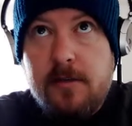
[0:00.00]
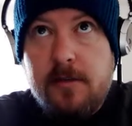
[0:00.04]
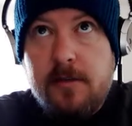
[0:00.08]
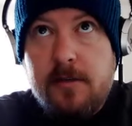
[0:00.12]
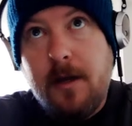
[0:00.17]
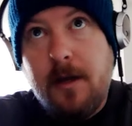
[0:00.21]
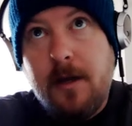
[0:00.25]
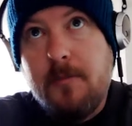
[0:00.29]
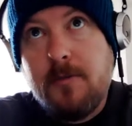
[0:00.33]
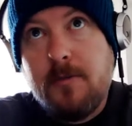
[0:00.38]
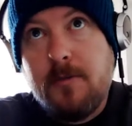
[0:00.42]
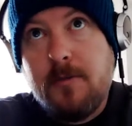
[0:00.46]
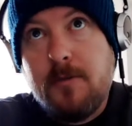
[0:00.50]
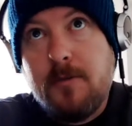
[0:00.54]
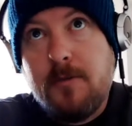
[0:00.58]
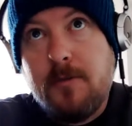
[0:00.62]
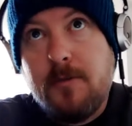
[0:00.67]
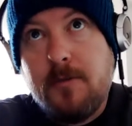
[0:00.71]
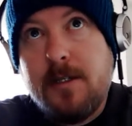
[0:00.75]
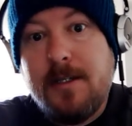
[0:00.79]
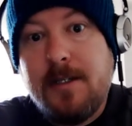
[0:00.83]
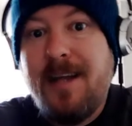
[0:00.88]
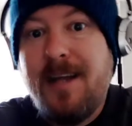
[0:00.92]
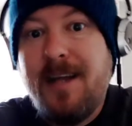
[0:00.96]
time, so I'd say
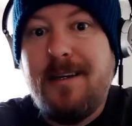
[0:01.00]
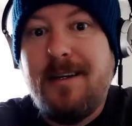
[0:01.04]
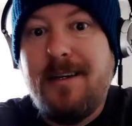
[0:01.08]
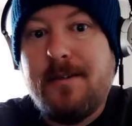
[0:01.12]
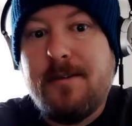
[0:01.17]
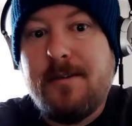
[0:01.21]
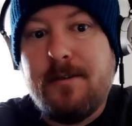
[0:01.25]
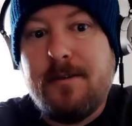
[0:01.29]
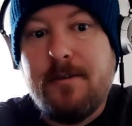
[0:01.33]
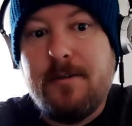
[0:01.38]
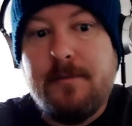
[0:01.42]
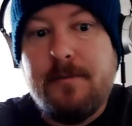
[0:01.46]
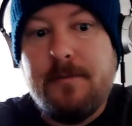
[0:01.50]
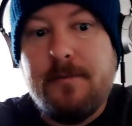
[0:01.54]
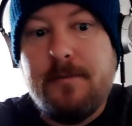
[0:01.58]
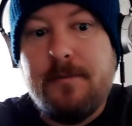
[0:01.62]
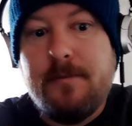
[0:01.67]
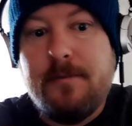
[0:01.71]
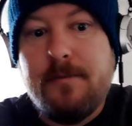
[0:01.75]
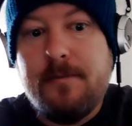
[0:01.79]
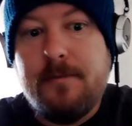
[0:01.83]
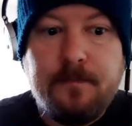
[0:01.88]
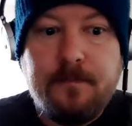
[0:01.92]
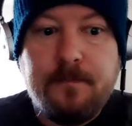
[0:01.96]
10 Eastern,
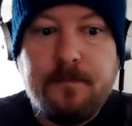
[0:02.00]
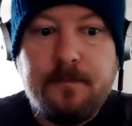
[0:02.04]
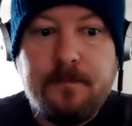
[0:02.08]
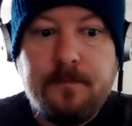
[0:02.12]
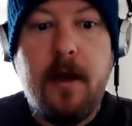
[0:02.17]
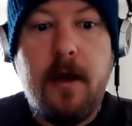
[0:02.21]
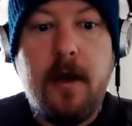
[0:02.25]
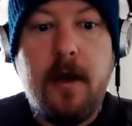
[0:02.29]
a.m.